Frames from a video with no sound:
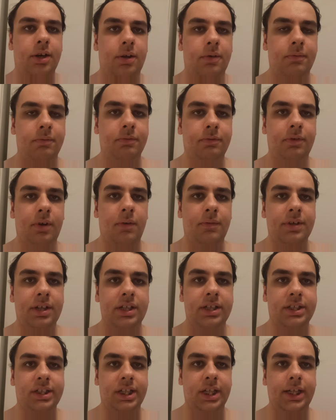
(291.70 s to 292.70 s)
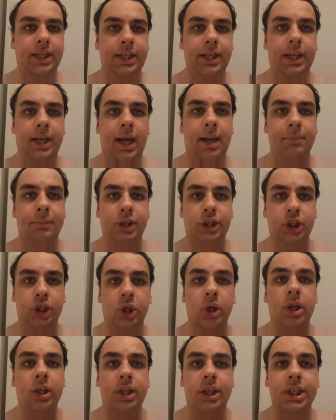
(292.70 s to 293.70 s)
and I've obviously am
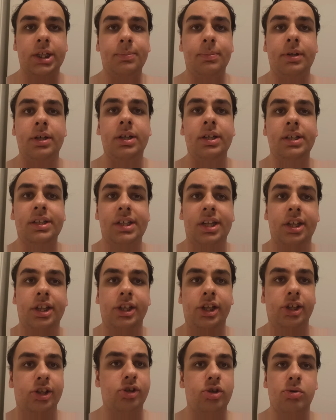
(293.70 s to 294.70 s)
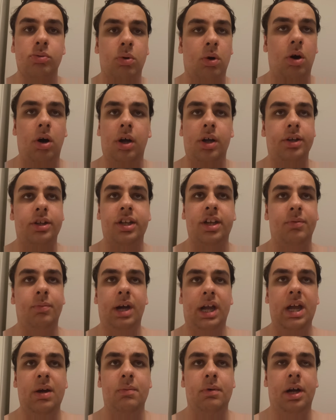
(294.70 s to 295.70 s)
shirtless because it's too hot to
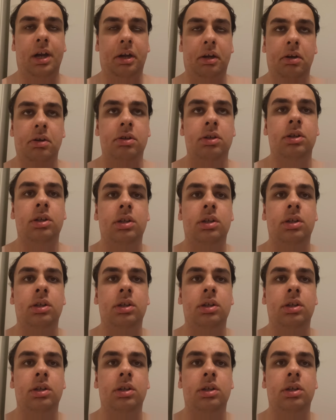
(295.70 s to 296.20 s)
wear one.